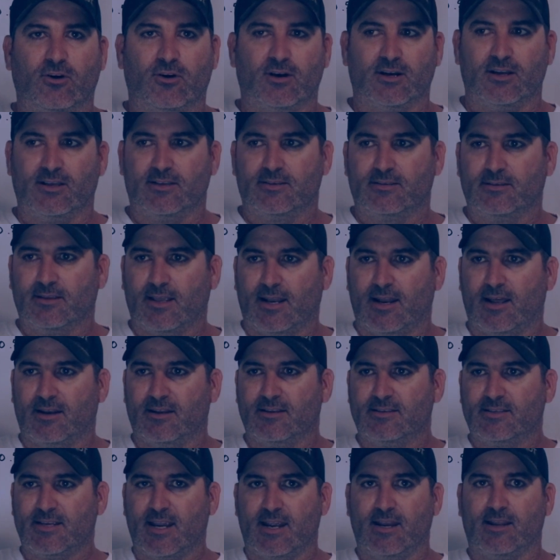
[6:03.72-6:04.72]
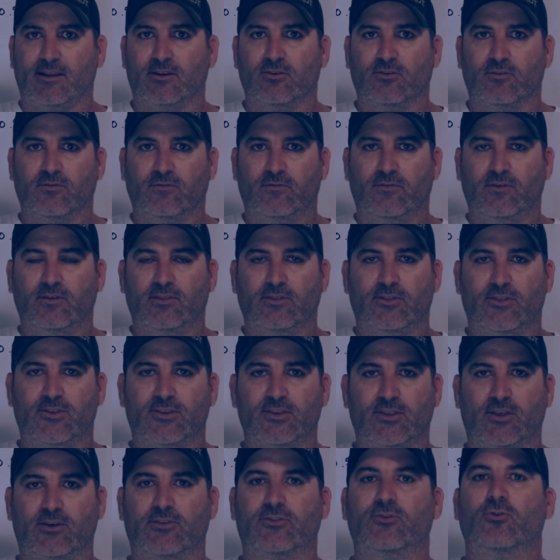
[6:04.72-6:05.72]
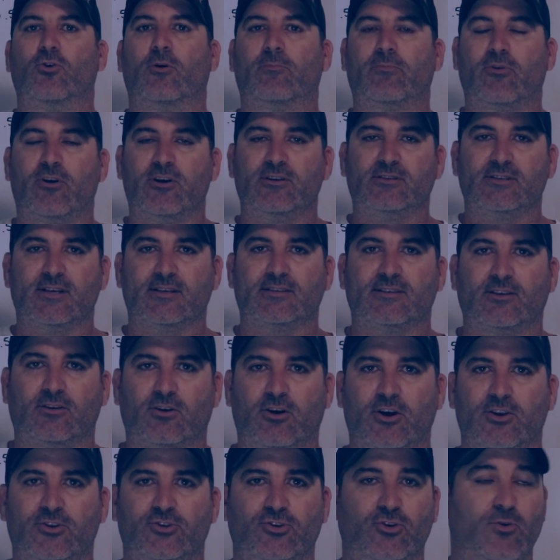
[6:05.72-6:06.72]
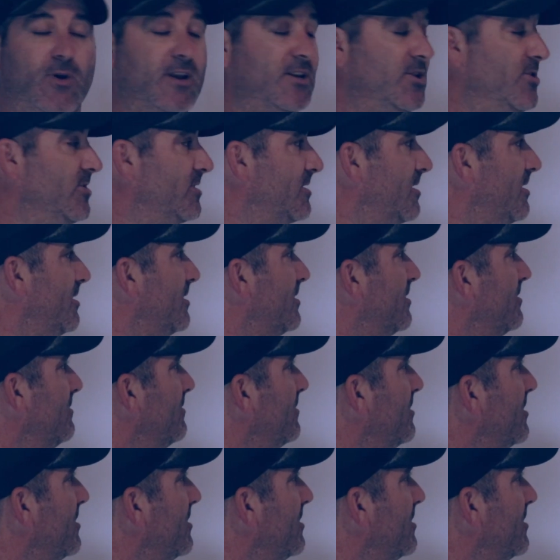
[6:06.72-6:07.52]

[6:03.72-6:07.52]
guys an understanding of the thought process that I do, and you can